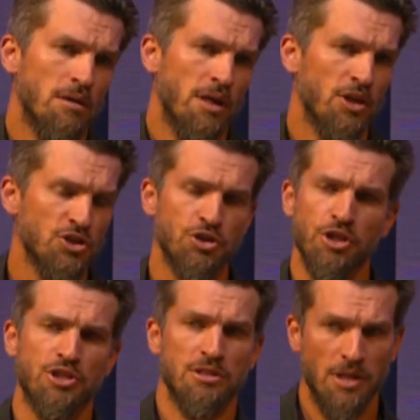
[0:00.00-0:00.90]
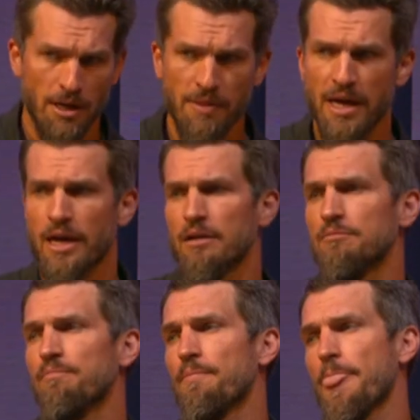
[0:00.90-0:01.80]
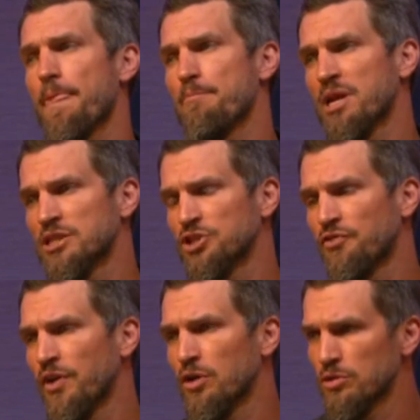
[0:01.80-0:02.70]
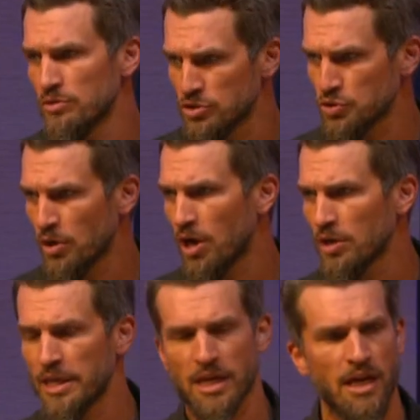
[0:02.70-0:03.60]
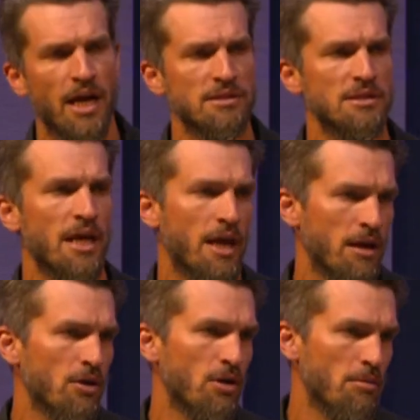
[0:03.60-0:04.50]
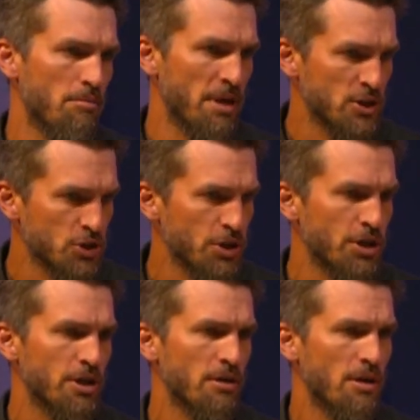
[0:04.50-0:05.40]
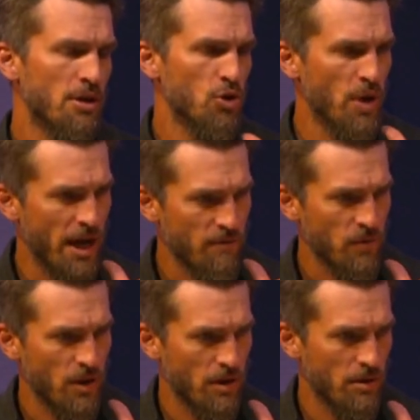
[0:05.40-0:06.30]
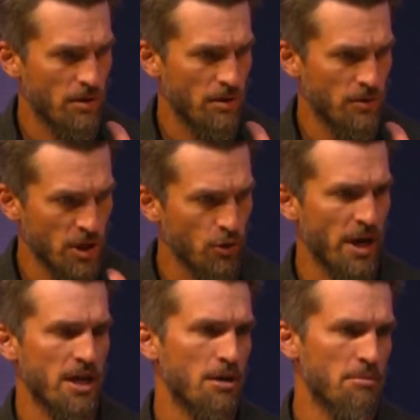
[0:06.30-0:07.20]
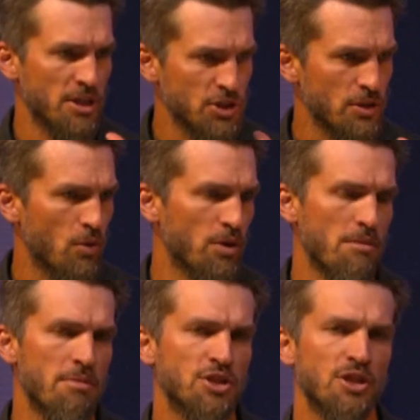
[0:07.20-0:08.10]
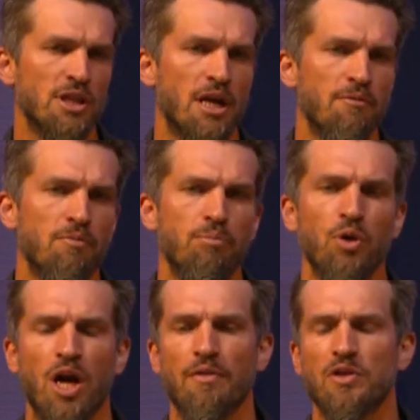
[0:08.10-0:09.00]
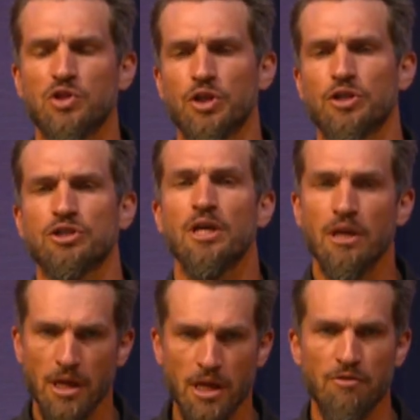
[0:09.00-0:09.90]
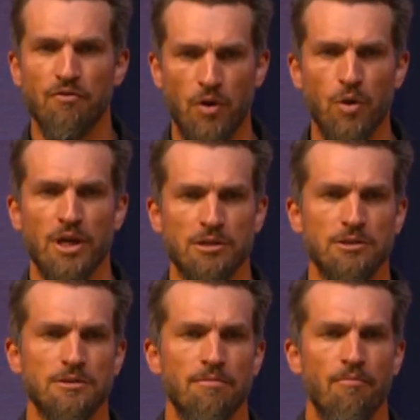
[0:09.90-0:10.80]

And this church has done that, but I just felt strongly that God's saying, make sure you have the Great Commission or the mission that I've put on the church in focus.